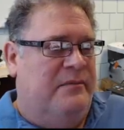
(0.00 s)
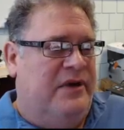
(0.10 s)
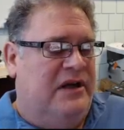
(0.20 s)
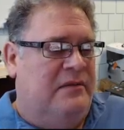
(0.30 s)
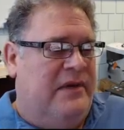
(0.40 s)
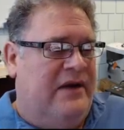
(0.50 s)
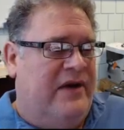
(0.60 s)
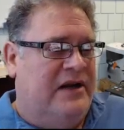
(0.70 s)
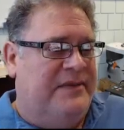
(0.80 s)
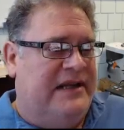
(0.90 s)
but my
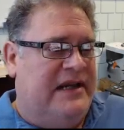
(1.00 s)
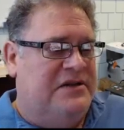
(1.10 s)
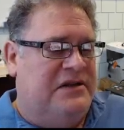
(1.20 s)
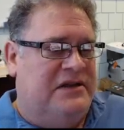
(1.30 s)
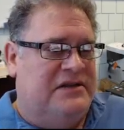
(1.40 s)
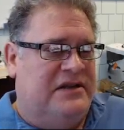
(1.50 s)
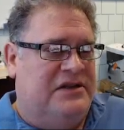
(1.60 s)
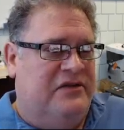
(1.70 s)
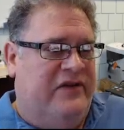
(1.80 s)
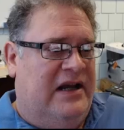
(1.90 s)
recommendation is that